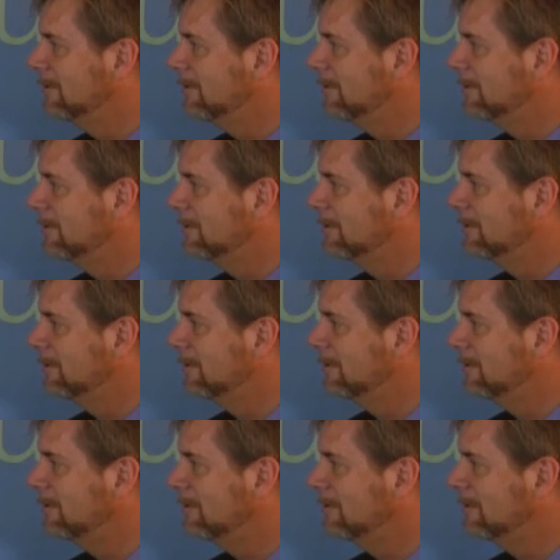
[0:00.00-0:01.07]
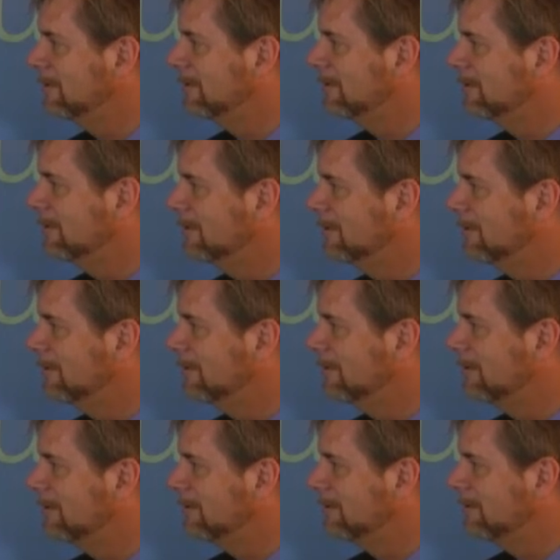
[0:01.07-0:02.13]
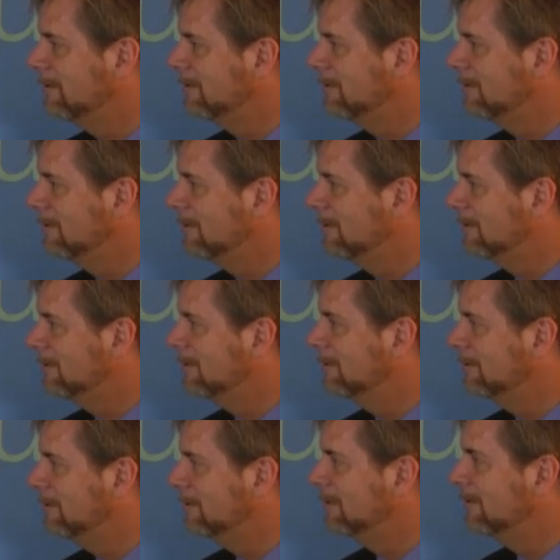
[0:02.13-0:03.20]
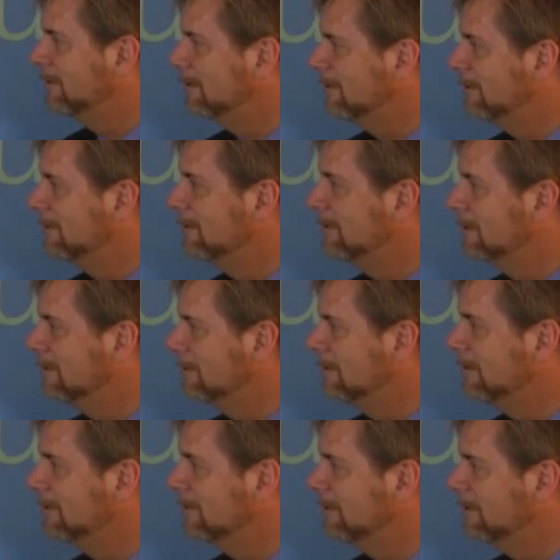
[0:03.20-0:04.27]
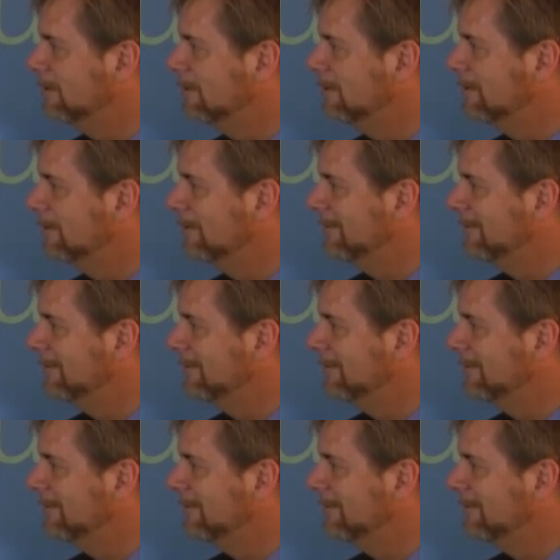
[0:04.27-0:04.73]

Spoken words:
(silent)